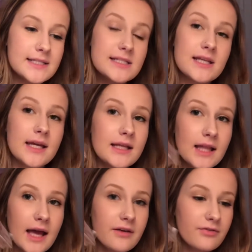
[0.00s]
Sunny
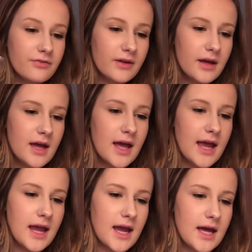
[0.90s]
Life,
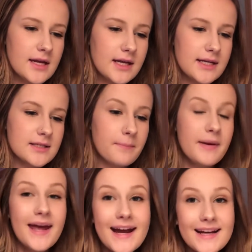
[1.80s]
and it is a
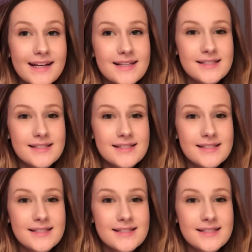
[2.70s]
picnic